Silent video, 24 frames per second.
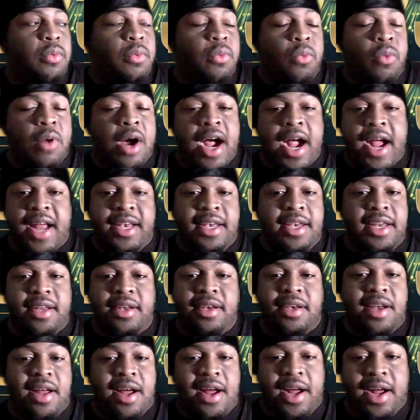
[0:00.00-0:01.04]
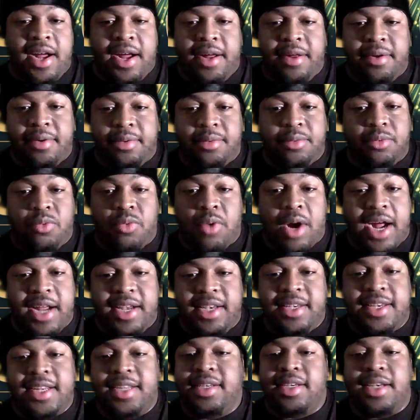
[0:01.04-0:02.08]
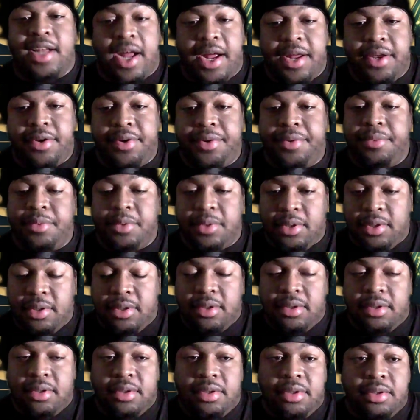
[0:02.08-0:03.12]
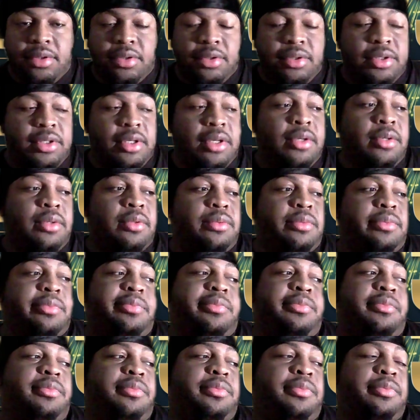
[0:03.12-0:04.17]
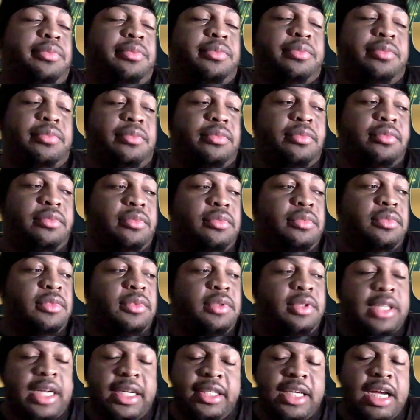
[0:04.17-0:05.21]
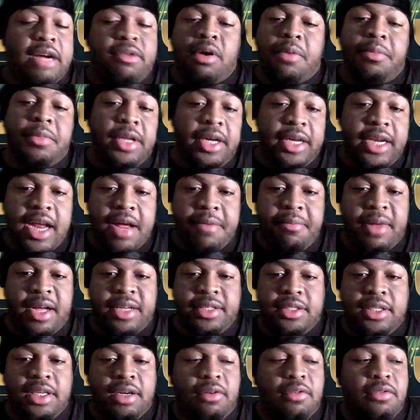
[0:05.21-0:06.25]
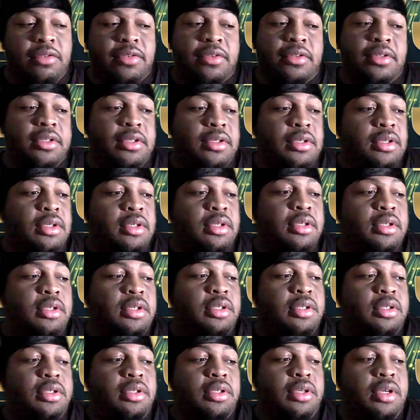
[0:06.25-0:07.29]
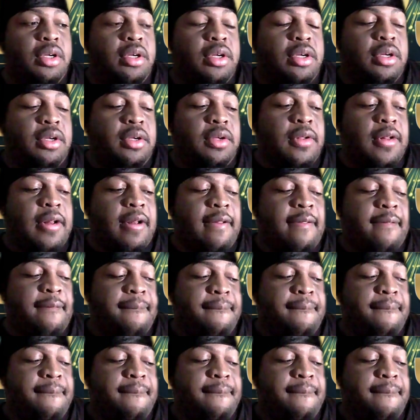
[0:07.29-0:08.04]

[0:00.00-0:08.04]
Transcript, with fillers: why didn't I why didn't I do? So that's how I'm looking at myself. Uh,